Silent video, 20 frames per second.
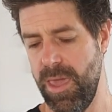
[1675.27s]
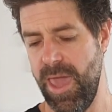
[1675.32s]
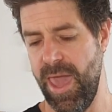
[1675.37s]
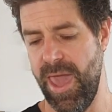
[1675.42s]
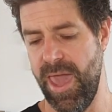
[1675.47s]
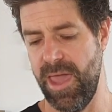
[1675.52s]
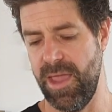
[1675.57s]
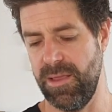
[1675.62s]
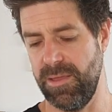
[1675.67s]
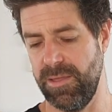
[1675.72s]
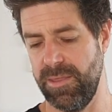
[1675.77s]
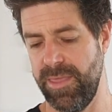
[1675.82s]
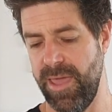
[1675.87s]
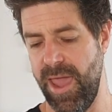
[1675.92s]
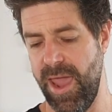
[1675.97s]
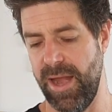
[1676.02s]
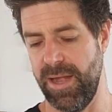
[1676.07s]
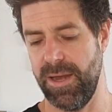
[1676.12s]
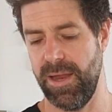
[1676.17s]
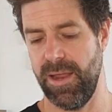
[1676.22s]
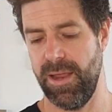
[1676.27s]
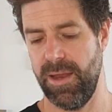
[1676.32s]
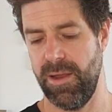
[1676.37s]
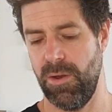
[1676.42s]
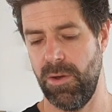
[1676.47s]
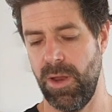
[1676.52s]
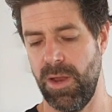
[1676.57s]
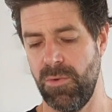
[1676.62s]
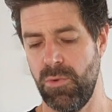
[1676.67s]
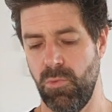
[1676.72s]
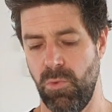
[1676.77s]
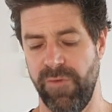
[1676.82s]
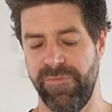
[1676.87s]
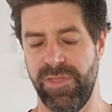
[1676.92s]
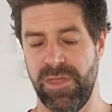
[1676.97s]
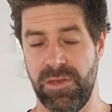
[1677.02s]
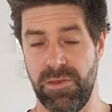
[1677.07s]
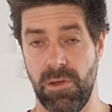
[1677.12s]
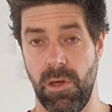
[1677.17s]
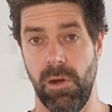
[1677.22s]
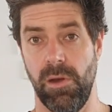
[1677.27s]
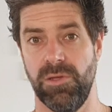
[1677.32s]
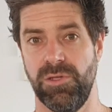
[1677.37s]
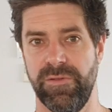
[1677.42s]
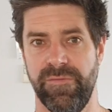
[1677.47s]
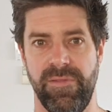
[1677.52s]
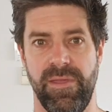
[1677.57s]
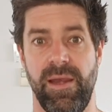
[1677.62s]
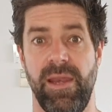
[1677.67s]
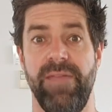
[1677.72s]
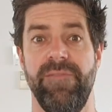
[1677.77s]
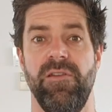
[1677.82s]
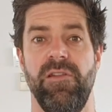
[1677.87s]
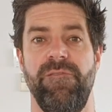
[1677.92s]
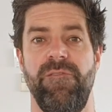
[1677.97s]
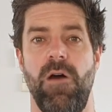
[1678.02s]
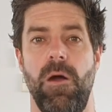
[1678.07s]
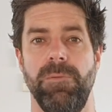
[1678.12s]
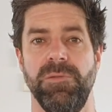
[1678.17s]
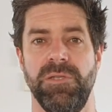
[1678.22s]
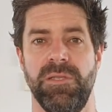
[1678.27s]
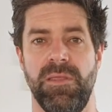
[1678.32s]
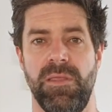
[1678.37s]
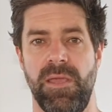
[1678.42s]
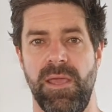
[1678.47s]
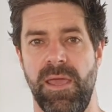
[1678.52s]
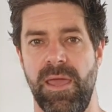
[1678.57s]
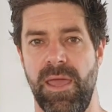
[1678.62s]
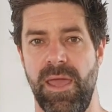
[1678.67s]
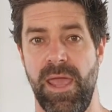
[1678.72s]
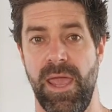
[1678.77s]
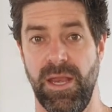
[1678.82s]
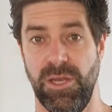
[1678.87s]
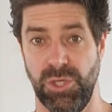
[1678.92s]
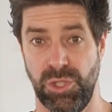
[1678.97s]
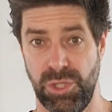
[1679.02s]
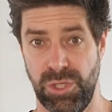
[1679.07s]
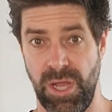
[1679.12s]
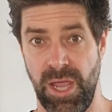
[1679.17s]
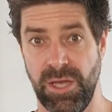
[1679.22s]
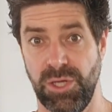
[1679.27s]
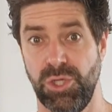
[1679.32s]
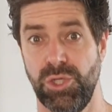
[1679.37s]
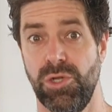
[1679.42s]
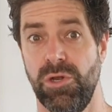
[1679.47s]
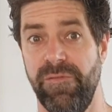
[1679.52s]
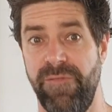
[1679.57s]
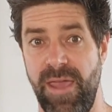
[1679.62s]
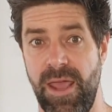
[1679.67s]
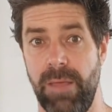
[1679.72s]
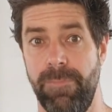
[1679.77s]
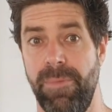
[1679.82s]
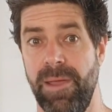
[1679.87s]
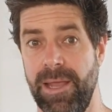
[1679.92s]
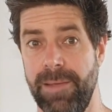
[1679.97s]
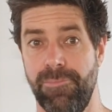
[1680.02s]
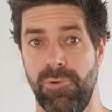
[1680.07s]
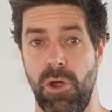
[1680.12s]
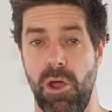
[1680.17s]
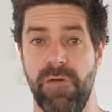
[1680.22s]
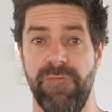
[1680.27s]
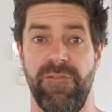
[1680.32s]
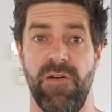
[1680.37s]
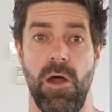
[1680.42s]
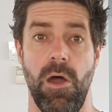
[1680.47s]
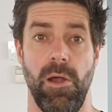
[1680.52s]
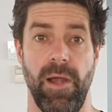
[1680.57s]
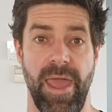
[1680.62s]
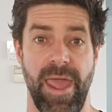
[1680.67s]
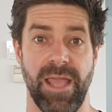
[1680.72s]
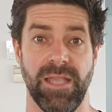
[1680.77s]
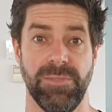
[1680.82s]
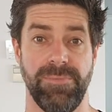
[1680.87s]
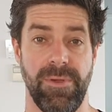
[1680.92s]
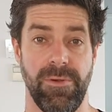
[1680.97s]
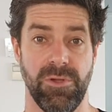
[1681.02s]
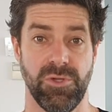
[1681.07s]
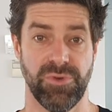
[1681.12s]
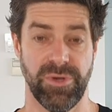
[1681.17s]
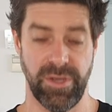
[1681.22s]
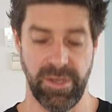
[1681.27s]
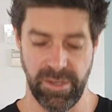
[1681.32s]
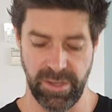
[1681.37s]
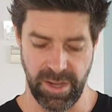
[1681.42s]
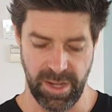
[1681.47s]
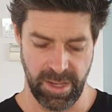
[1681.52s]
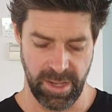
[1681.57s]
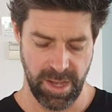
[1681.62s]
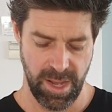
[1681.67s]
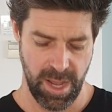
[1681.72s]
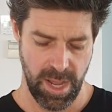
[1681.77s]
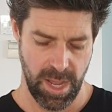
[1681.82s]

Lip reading: and that with the knowledge of the level of hops in there, it should have had a bigger profile as we were drinking it.